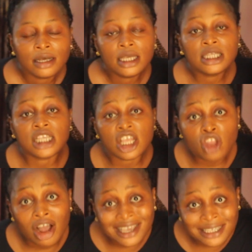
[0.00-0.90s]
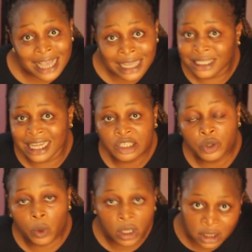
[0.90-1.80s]
Is it donkey size that
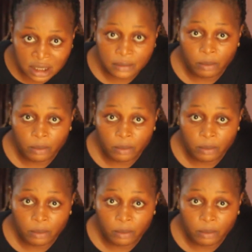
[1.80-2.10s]
you want?